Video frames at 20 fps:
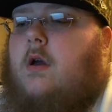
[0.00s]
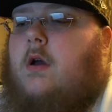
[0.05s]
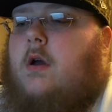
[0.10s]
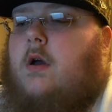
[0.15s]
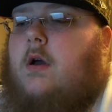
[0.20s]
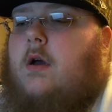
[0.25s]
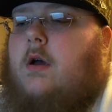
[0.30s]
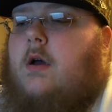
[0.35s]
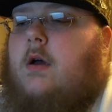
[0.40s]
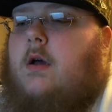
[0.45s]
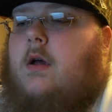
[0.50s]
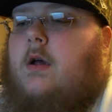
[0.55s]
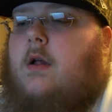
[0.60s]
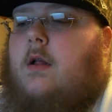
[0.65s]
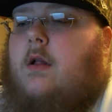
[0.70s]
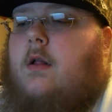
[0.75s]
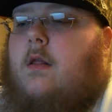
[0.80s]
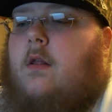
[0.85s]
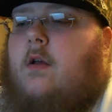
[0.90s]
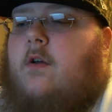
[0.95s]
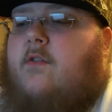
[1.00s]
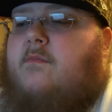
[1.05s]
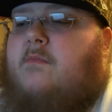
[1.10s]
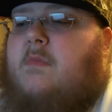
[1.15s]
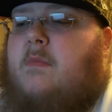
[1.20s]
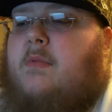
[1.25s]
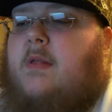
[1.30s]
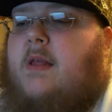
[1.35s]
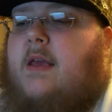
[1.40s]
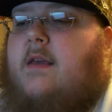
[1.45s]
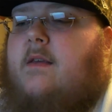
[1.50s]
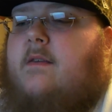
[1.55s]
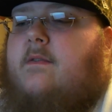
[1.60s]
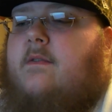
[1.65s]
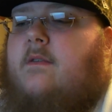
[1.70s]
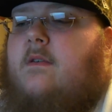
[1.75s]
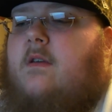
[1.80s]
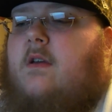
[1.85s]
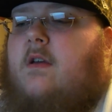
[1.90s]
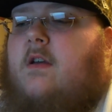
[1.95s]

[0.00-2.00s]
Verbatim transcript: uh, Lost My Place,